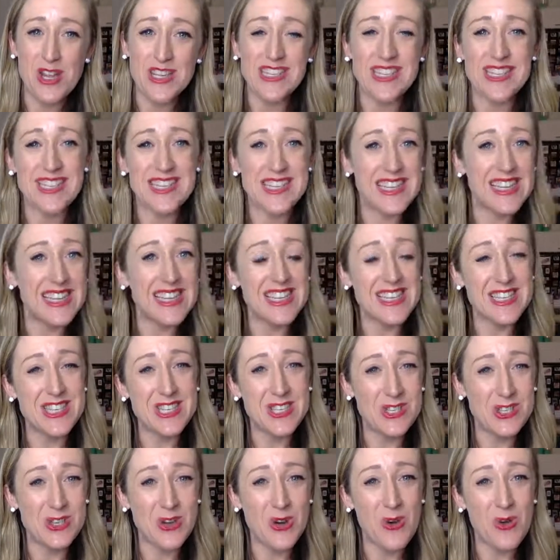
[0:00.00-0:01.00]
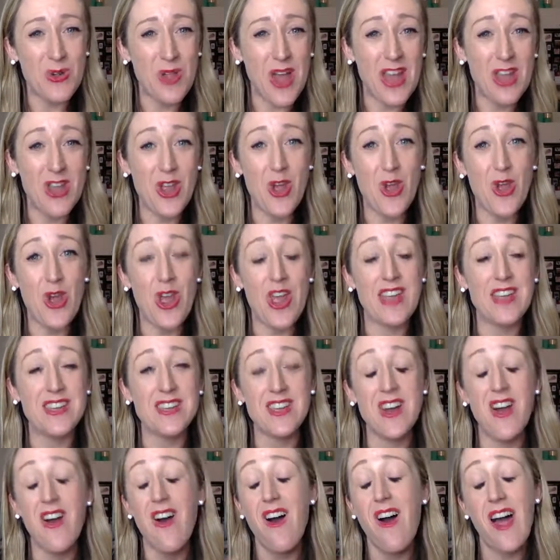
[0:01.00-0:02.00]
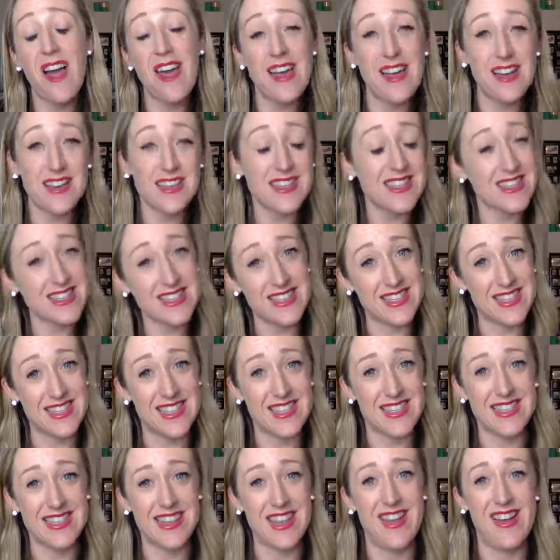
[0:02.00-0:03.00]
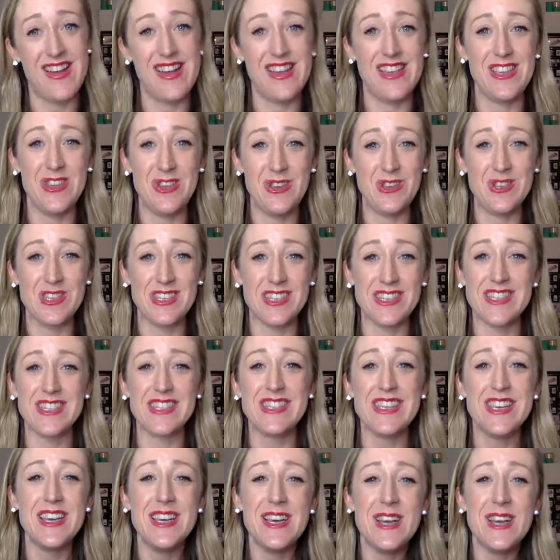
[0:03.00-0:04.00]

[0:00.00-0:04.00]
Cecilia Stoll, and her entire success line uses.